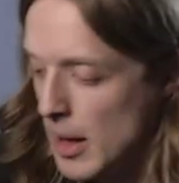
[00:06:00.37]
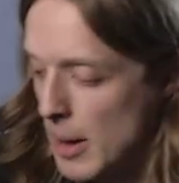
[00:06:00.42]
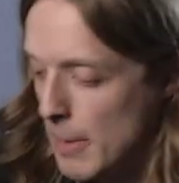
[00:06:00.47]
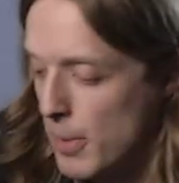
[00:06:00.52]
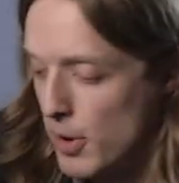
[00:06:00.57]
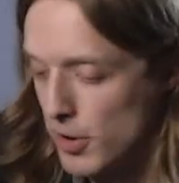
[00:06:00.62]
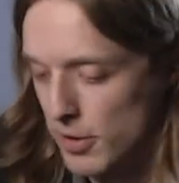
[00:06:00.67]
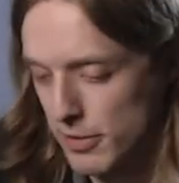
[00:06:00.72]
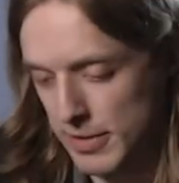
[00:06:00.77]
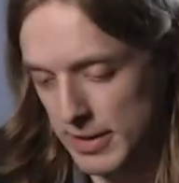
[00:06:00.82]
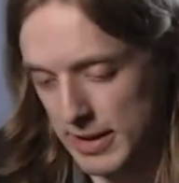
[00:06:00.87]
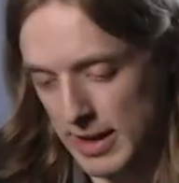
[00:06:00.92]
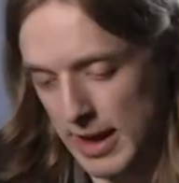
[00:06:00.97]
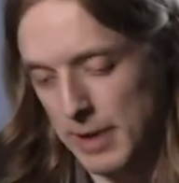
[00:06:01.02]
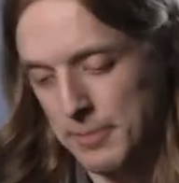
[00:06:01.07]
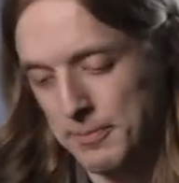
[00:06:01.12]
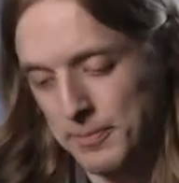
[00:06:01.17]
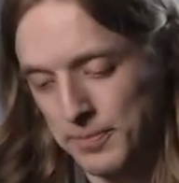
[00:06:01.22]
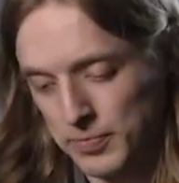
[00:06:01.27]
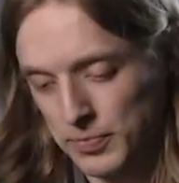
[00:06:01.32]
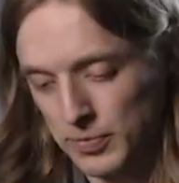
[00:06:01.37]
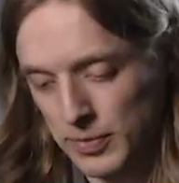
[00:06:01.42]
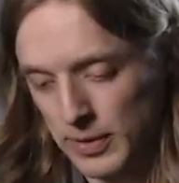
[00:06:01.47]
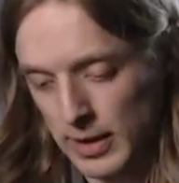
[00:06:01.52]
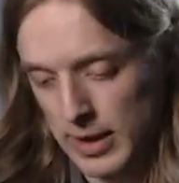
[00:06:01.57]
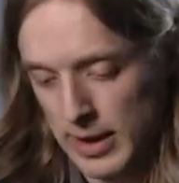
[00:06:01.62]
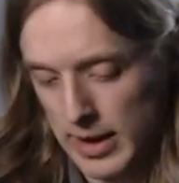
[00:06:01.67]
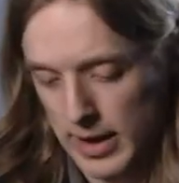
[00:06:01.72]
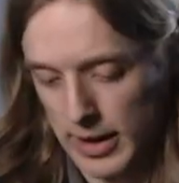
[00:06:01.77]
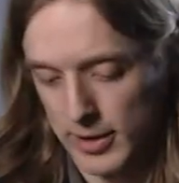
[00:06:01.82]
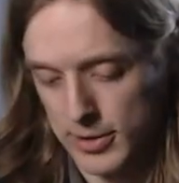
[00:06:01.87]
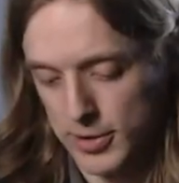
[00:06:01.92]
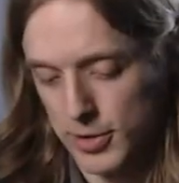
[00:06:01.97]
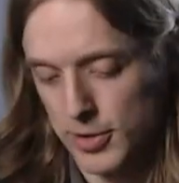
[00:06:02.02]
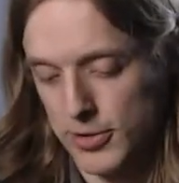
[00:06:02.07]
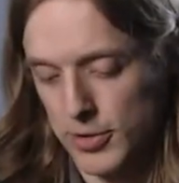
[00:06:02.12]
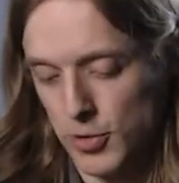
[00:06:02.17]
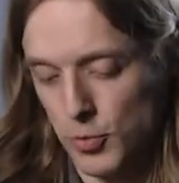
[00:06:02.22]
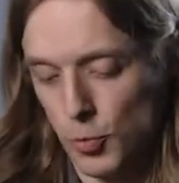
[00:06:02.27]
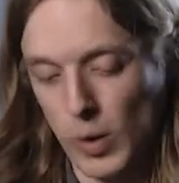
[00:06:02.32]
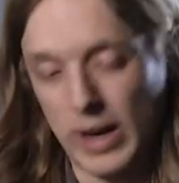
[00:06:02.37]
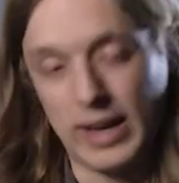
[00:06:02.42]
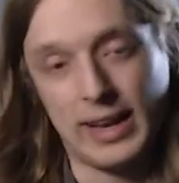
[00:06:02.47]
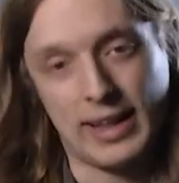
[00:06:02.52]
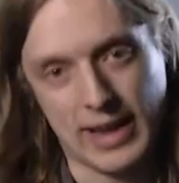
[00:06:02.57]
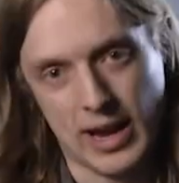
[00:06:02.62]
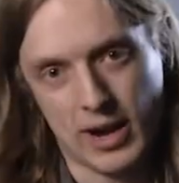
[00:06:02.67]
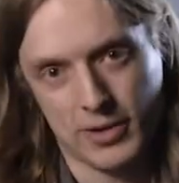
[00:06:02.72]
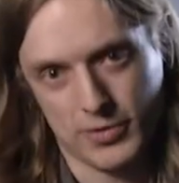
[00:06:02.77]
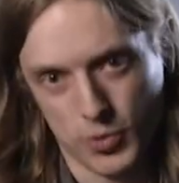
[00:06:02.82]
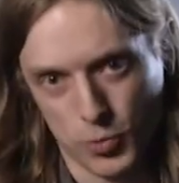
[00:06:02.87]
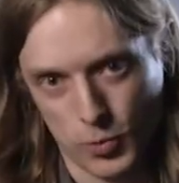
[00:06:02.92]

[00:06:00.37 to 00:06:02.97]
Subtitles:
Part of the game includes weaning out the